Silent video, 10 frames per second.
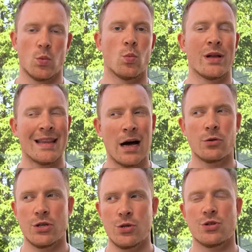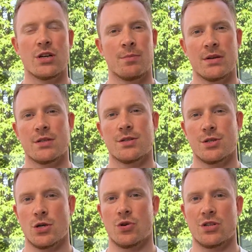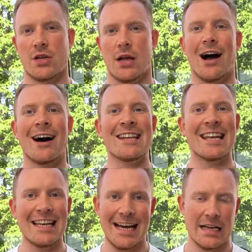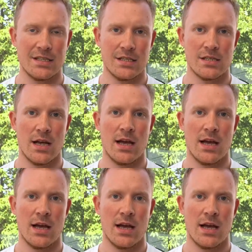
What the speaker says: without usually businesses noticing, unless